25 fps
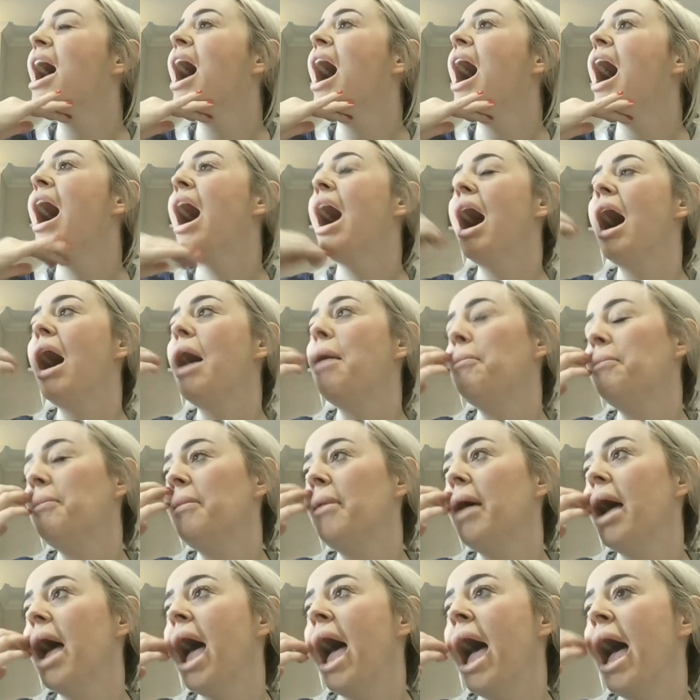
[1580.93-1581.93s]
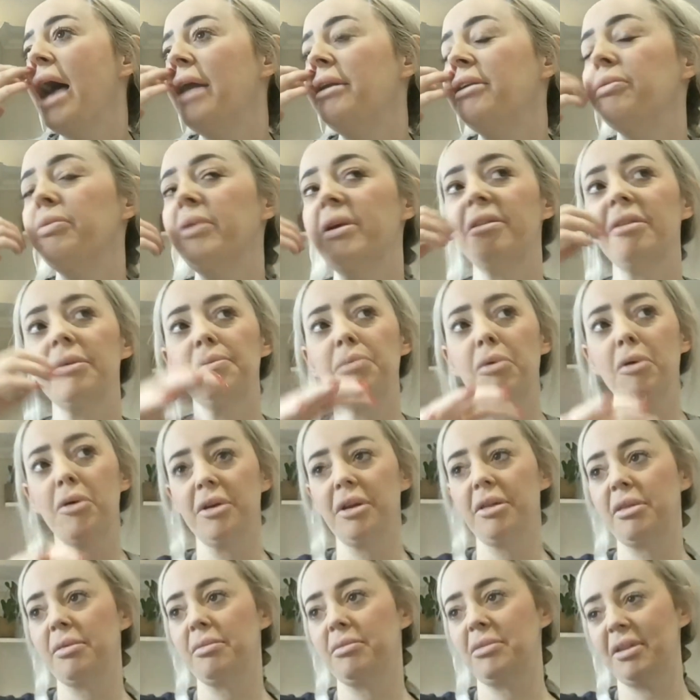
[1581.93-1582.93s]
And we
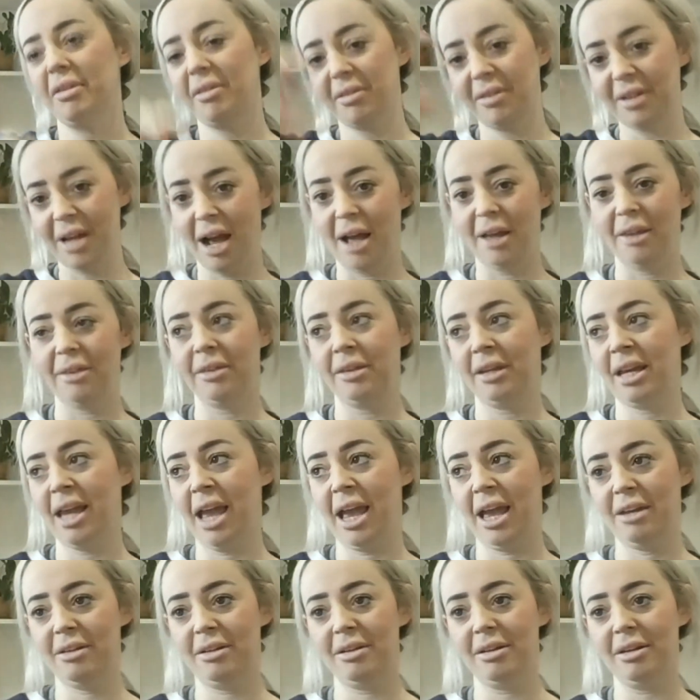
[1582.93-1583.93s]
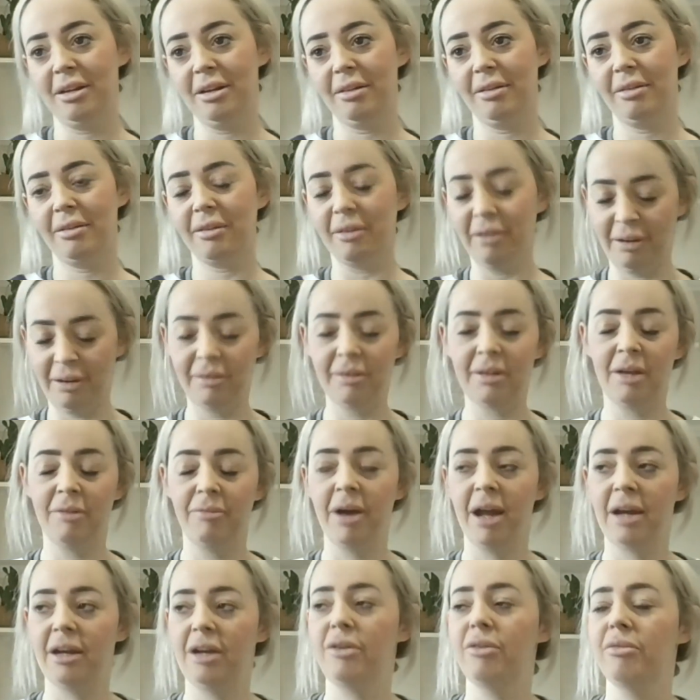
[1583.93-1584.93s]
supported them to start the candidates, their
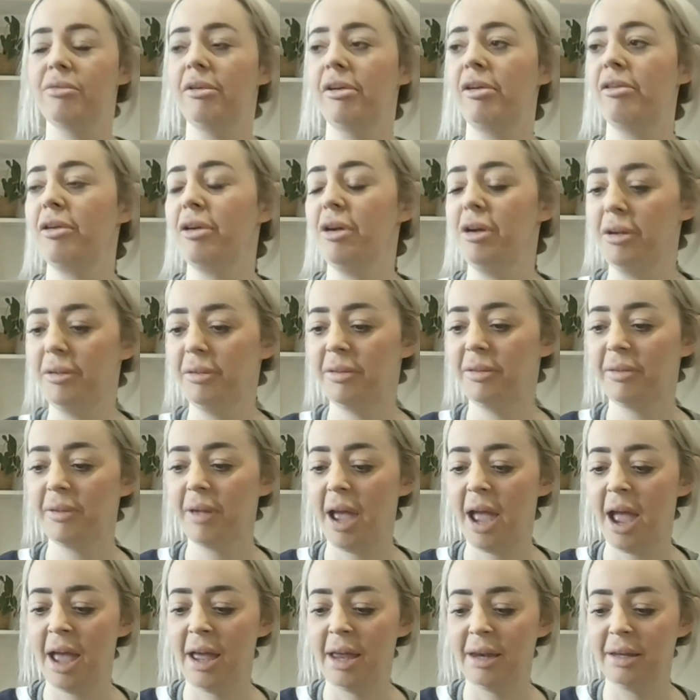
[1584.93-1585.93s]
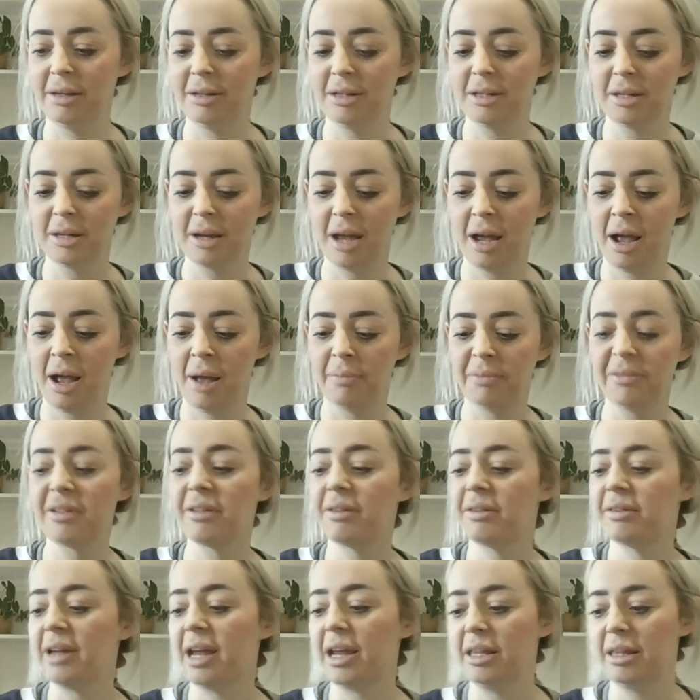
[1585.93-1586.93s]
radical recruits, and
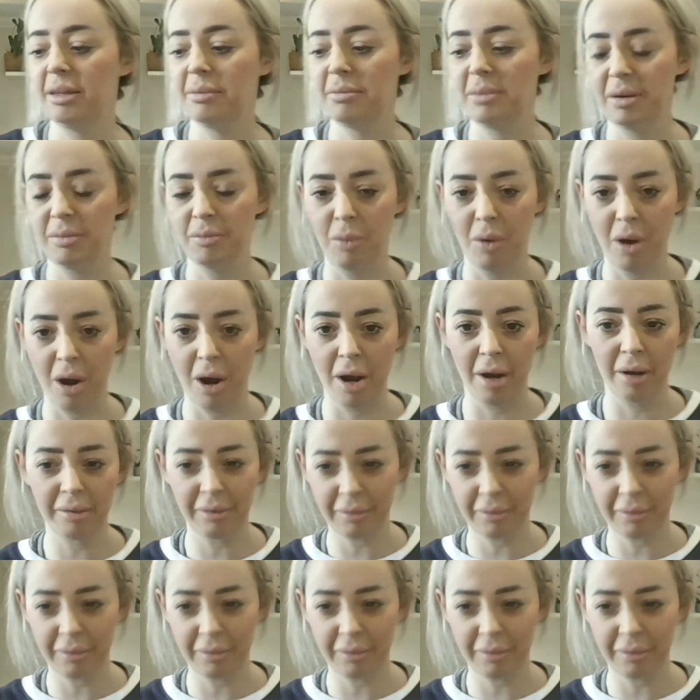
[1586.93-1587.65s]
sustain them in work.